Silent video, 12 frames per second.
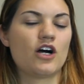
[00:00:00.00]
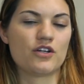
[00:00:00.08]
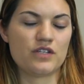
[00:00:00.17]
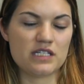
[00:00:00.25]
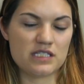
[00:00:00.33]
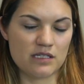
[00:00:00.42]
Are
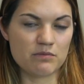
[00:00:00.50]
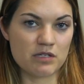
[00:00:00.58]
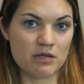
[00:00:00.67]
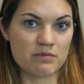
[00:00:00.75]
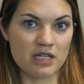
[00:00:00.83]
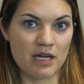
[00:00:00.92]
these
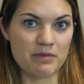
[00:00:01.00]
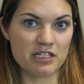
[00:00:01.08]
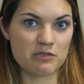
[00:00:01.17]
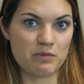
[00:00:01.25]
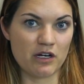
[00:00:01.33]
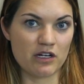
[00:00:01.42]
symptoms I'm
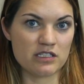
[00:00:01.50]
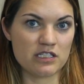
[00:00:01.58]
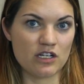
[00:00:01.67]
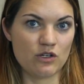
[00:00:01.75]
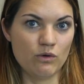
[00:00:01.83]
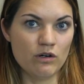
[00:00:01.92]

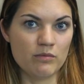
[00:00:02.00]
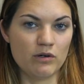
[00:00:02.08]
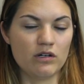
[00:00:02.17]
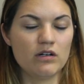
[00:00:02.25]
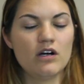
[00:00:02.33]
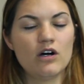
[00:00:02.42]
experiencing
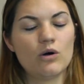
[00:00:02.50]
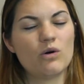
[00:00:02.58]
normal?